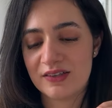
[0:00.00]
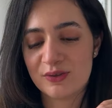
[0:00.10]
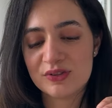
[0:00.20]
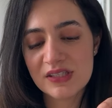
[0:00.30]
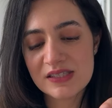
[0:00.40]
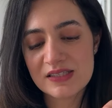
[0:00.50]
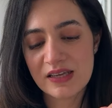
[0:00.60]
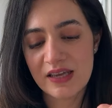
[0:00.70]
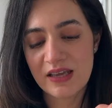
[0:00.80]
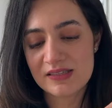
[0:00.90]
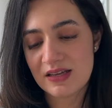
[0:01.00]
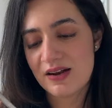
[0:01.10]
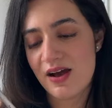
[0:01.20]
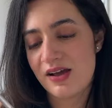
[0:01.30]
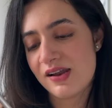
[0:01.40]
Now, this is an
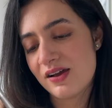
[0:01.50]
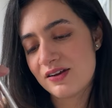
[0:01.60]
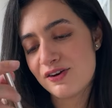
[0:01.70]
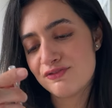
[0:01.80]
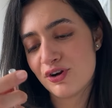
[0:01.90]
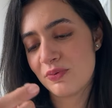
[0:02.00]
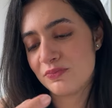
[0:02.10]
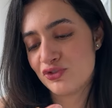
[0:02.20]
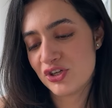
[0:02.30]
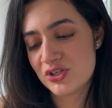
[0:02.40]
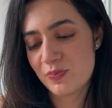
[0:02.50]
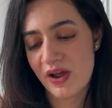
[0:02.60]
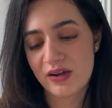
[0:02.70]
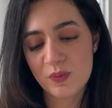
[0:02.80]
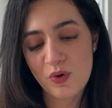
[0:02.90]
eyeliner from Trish
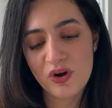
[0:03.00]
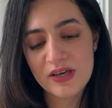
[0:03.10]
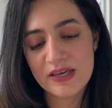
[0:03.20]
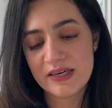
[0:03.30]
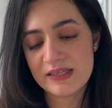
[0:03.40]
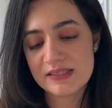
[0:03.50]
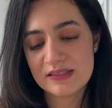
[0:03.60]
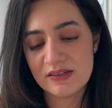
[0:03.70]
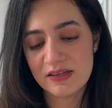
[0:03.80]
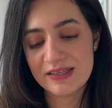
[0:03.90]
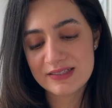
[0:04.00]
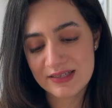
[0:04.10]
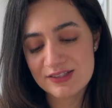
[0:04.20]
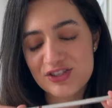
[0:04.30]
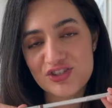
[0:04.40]
McAvoy. It is the
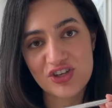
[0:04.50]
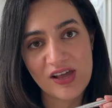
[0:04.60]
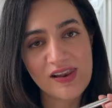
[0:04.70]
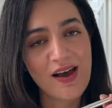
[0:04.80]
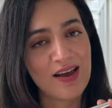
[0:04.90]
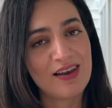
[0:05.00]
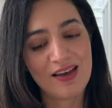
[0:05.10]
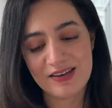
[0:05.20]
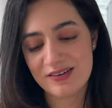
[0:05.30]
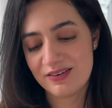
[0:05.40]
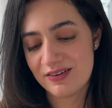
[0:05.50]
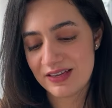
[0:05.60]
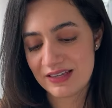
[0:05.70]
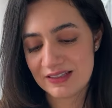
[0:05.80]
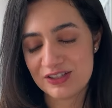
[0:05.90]
Intense Gel Eyeliner
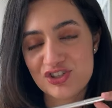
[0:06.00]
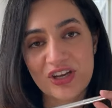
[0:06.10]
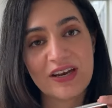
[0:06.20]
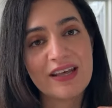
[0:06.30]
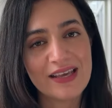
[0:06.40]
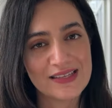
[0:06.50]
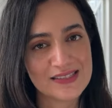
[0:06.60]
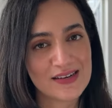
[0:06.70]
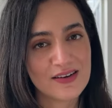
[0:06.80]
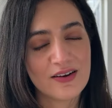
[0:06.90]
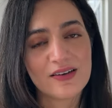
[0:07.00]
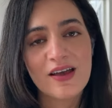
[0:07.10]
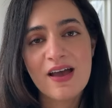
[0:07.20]
in the shade Hazelnut.